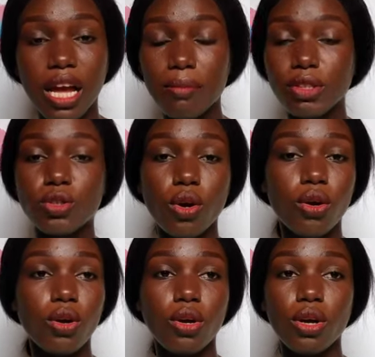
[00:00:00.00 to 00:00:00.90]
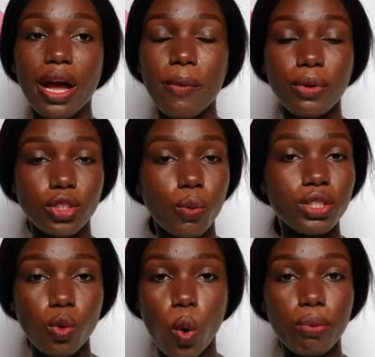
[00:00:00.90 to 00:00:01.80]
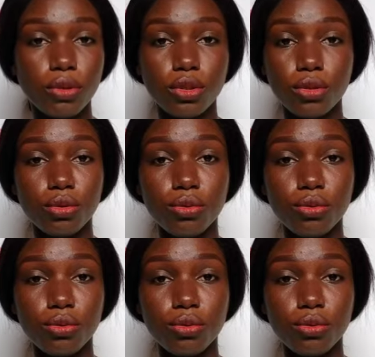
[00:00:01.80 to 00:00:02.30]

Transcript: I made sure I was always open to